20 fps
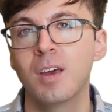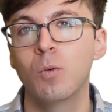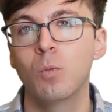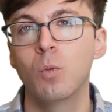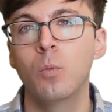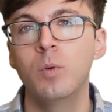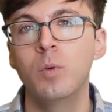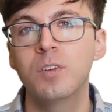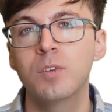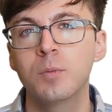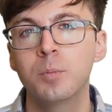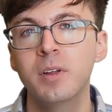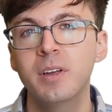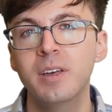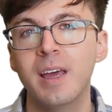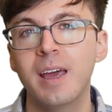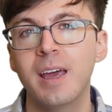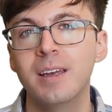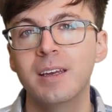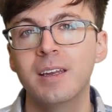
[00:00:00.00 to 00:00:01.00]
When we split
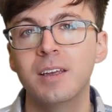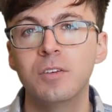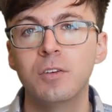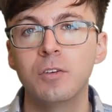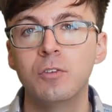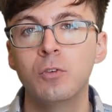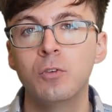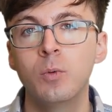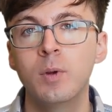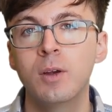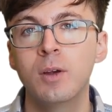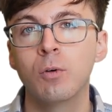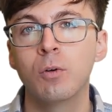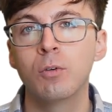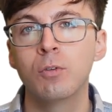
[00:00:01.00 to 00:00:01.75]
n into two equal